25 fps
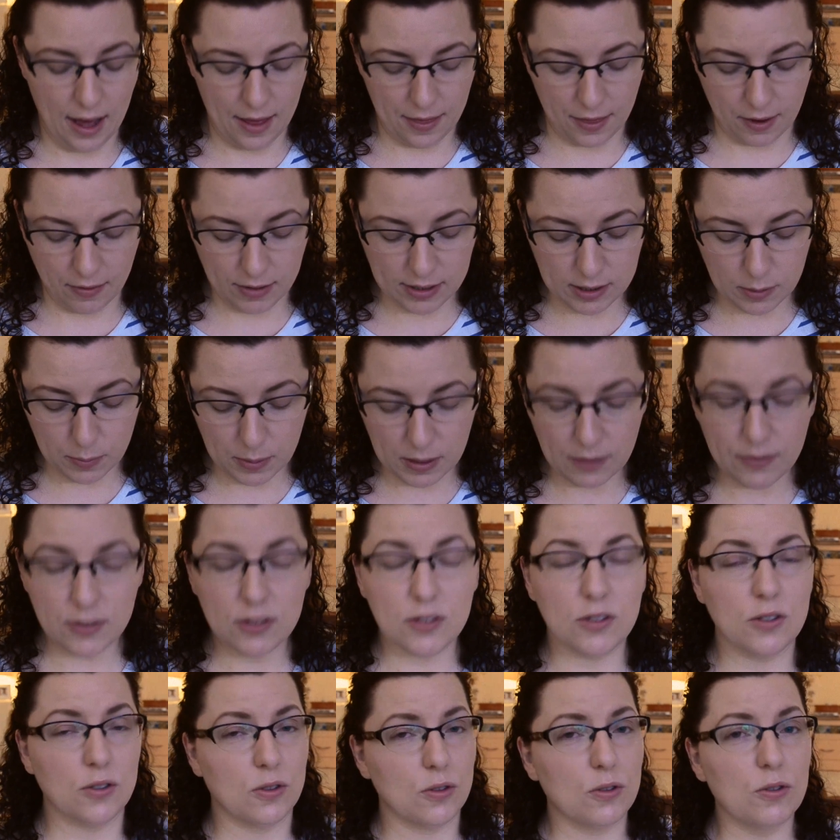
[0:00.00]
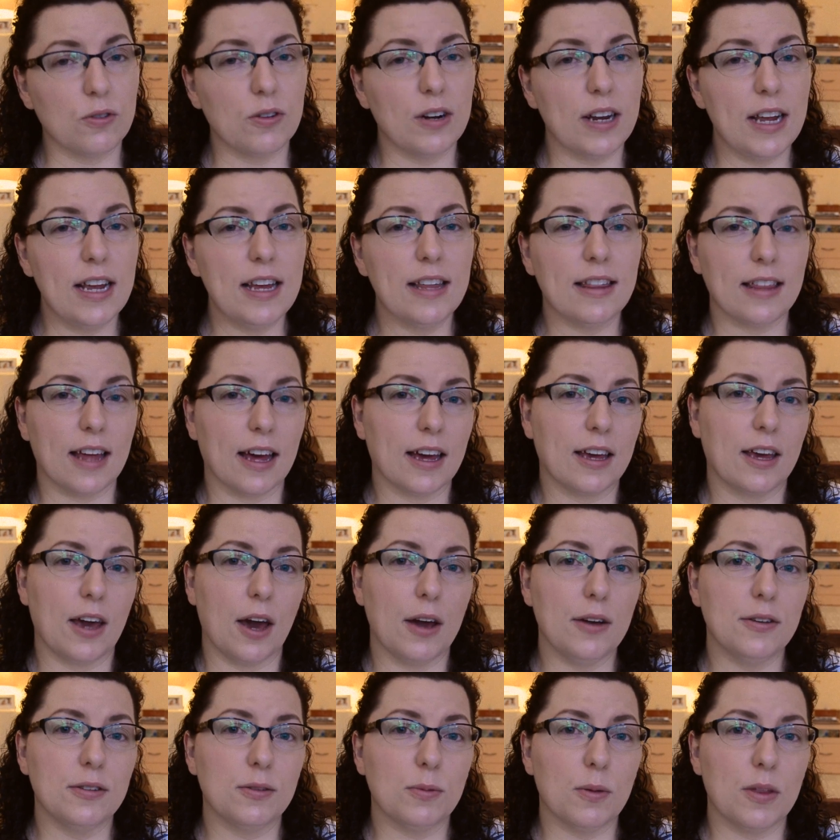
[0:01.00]
There is a bit of a story that
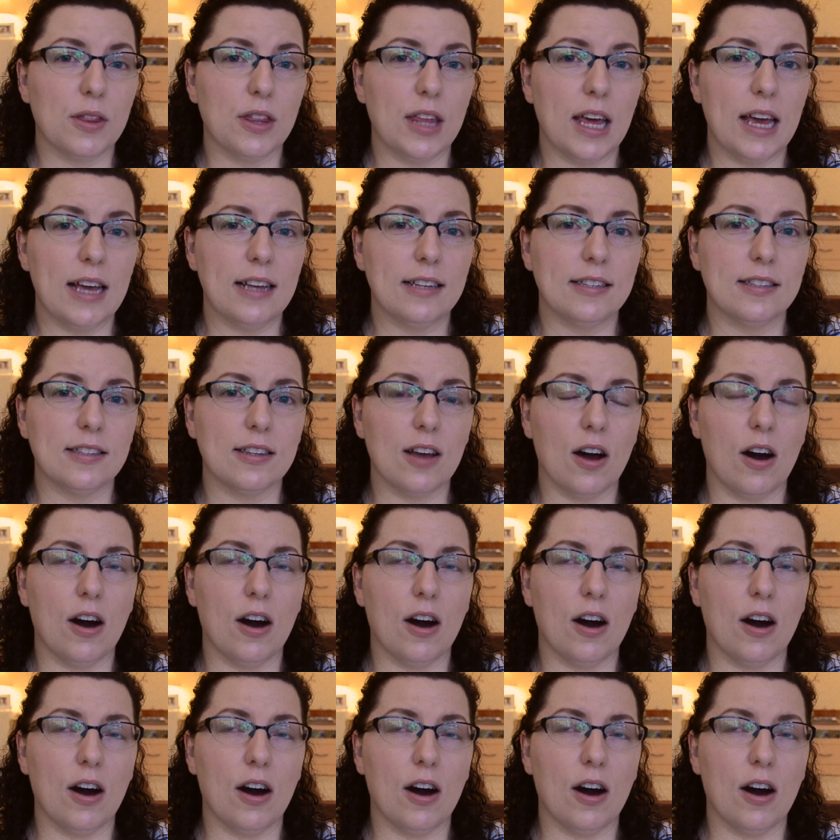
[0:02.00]
goes with this.